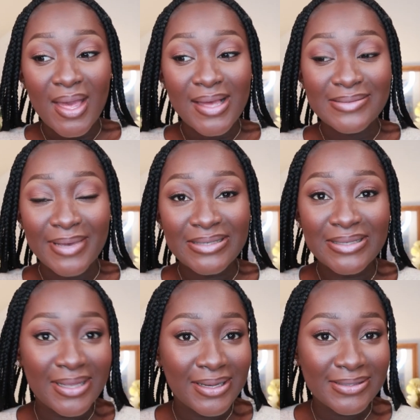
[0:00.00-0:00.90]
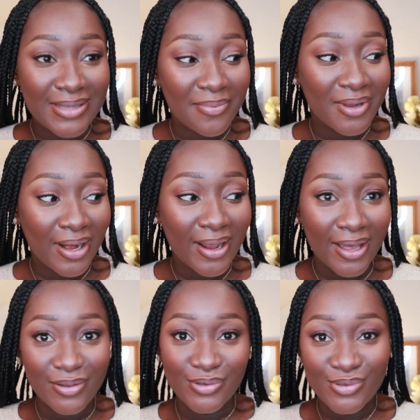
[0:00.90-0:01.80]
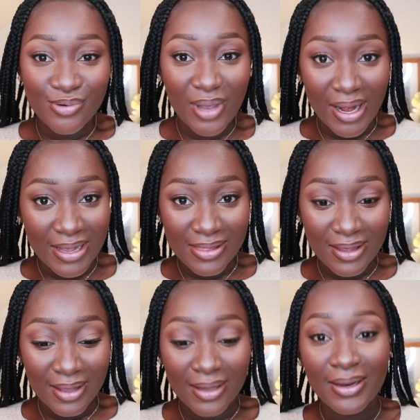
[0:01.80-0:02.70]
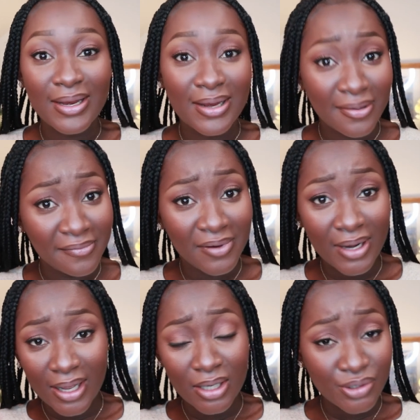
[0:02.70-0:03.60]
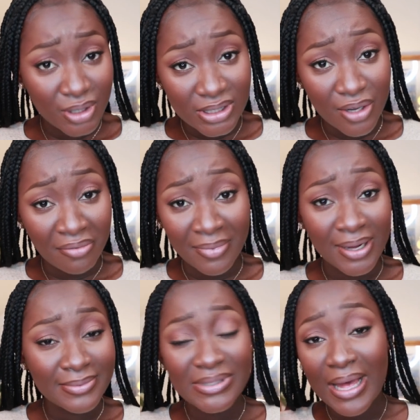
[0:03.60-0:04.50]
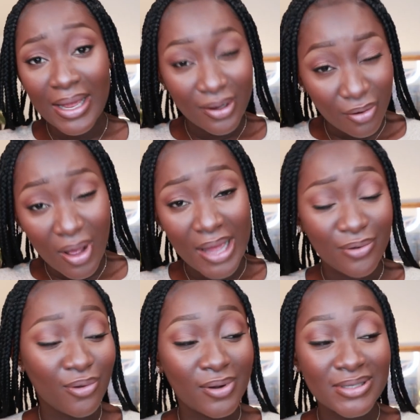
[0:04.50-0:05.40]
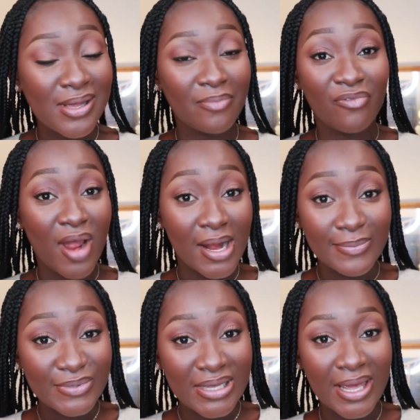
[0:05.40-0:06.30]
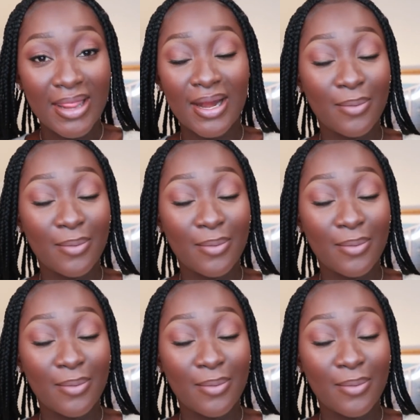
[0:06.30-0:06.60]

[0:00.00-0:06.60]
It's basically something that I can use to do anything. And then in the evening, I can literally take off my lips, add on some red lipstick, and then